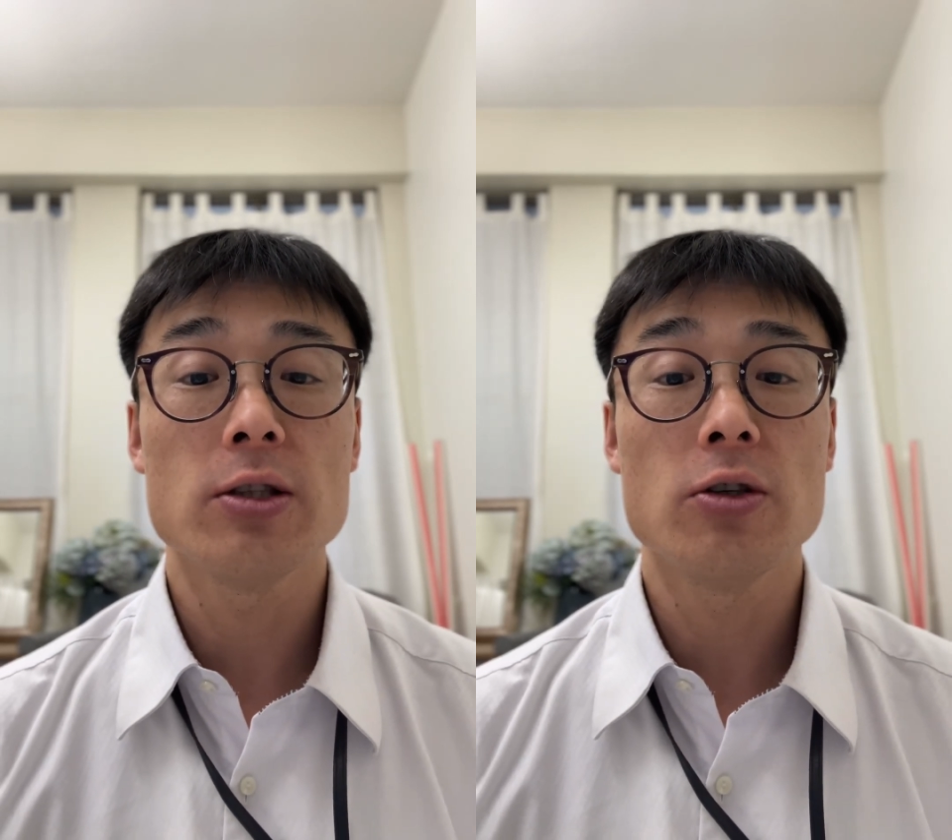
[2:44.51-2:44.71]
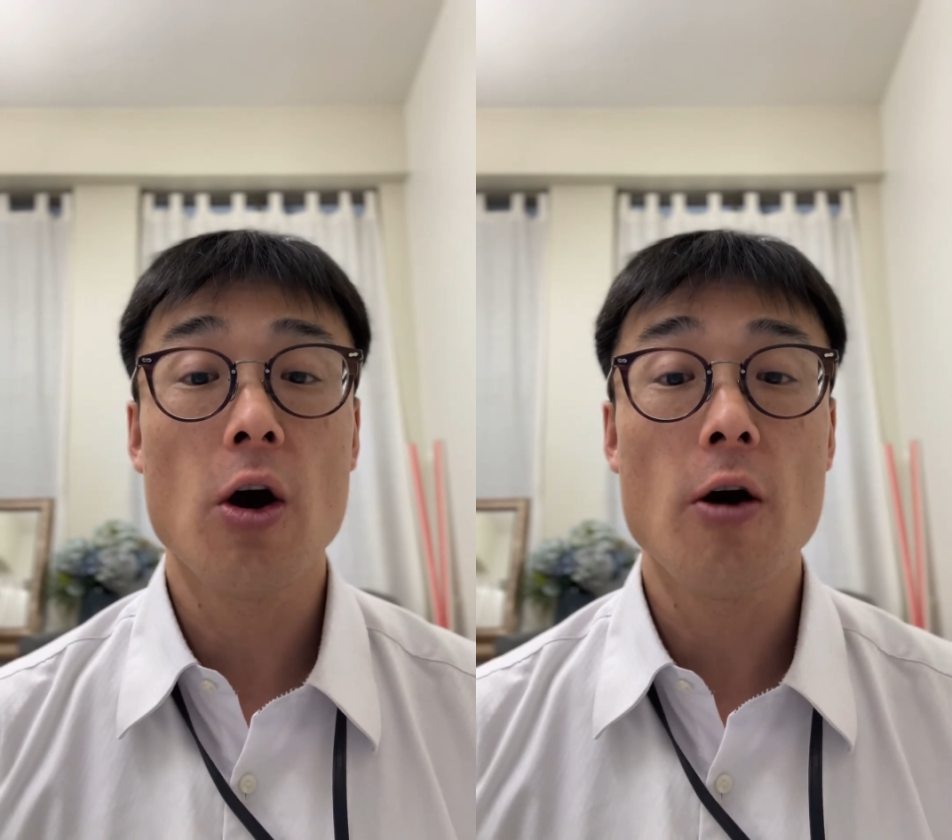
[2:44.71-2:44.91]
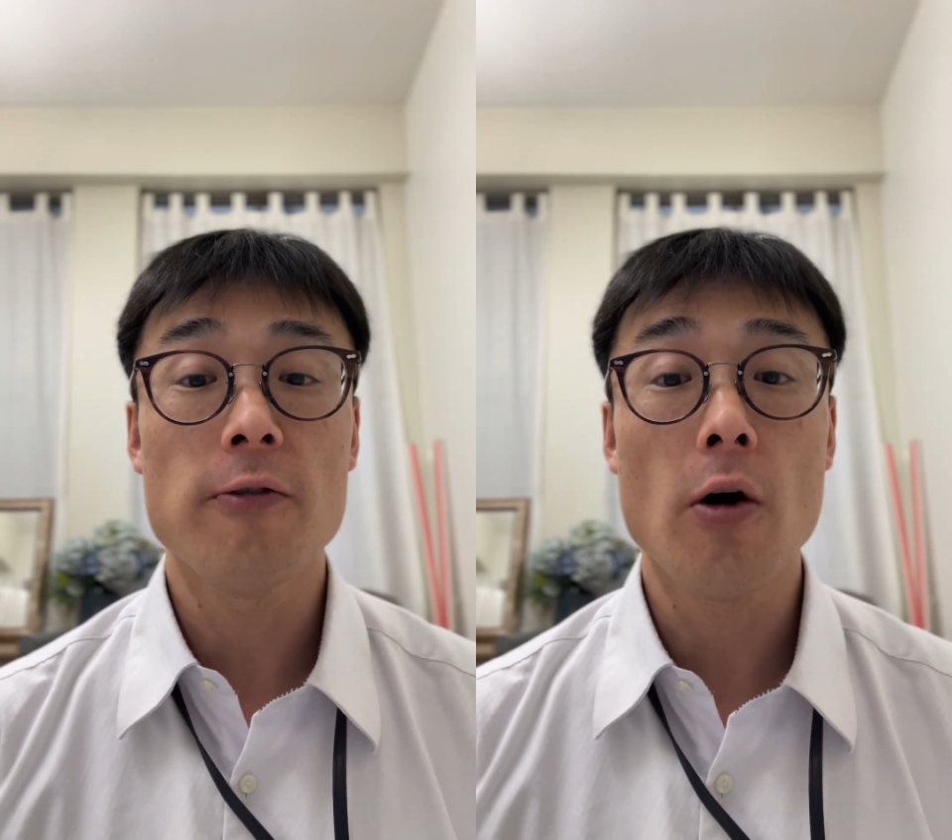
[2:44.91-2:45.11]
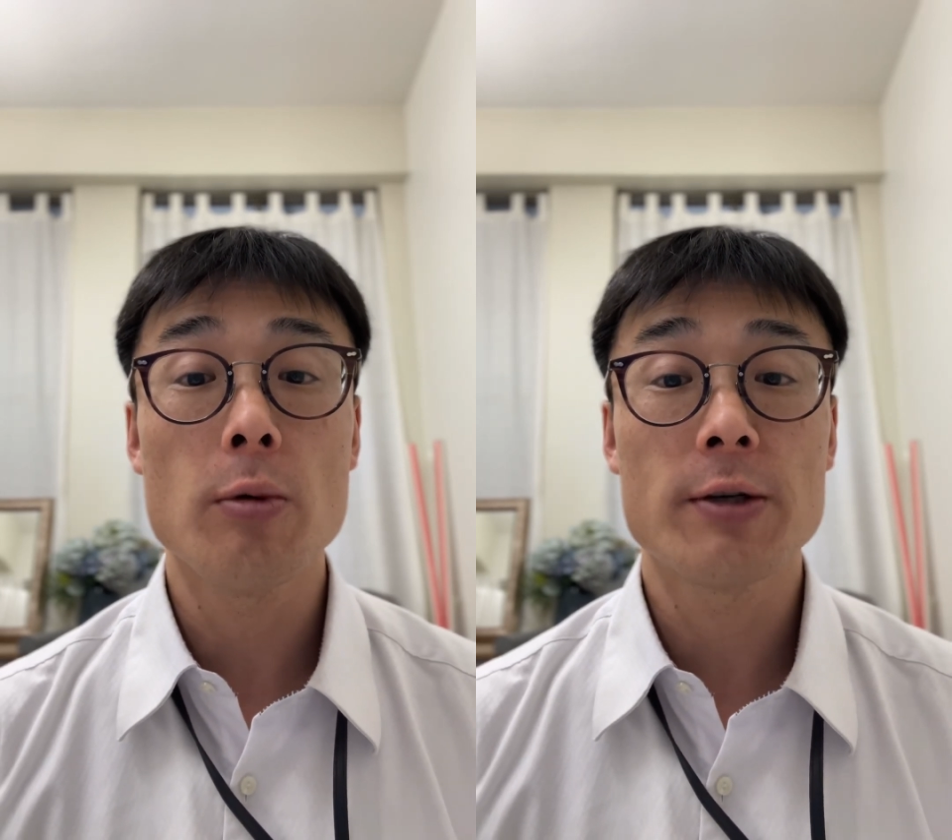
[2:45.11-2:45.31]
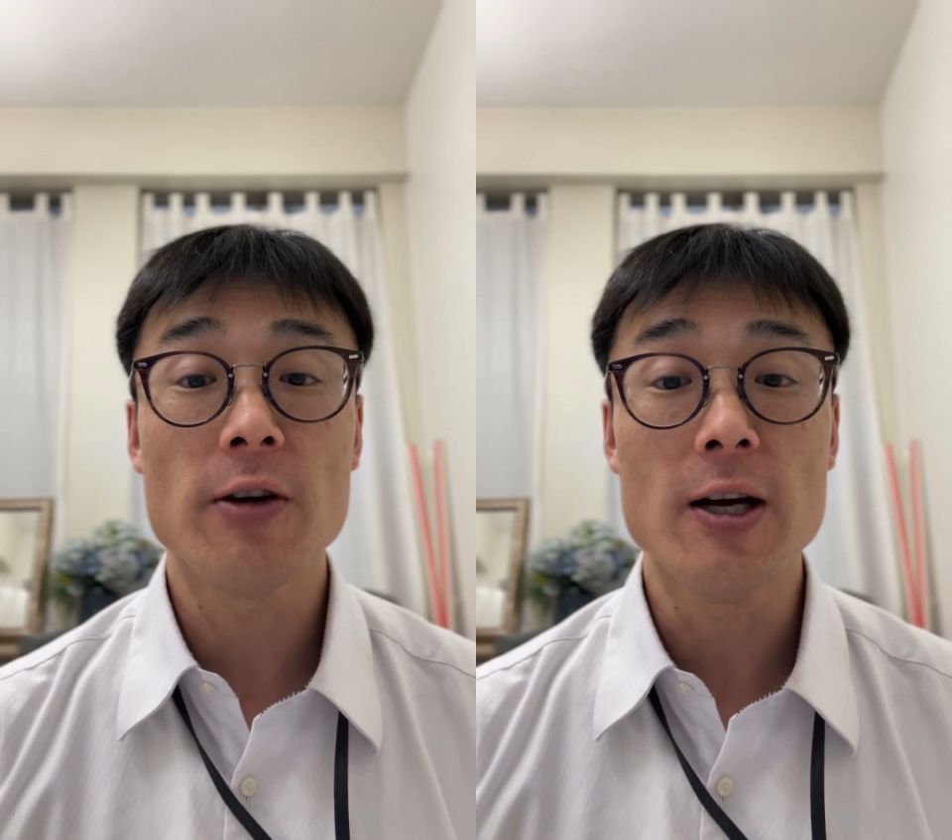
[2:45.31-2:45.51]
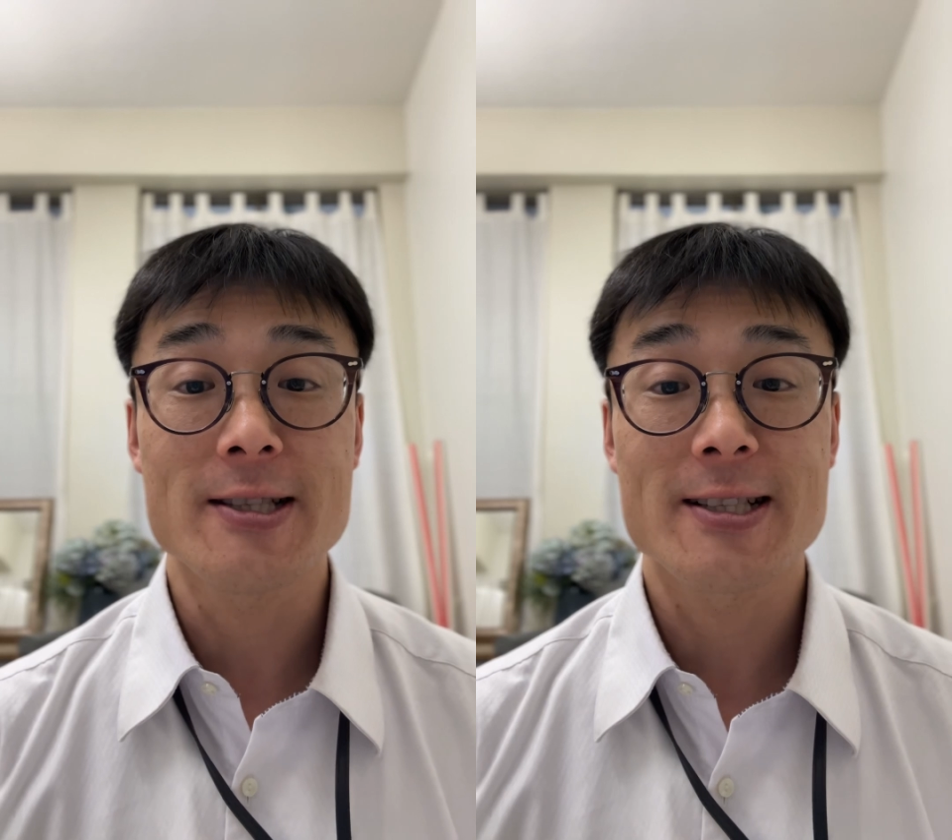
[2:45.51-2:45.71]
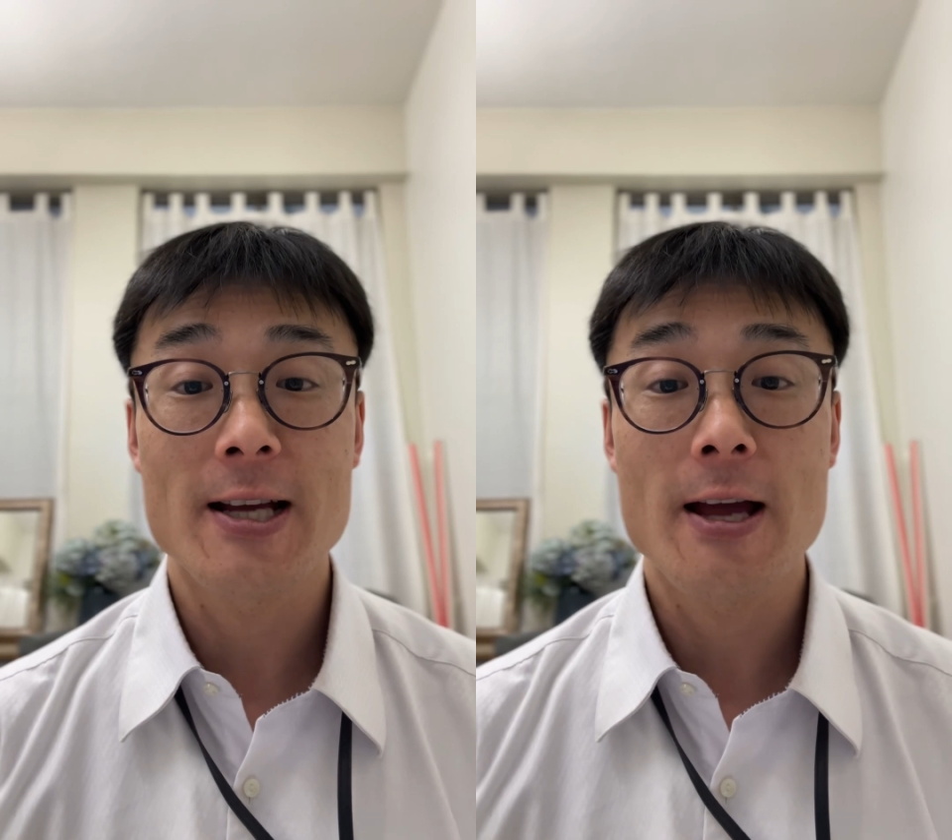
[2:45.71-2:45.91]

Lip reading: you go forward first.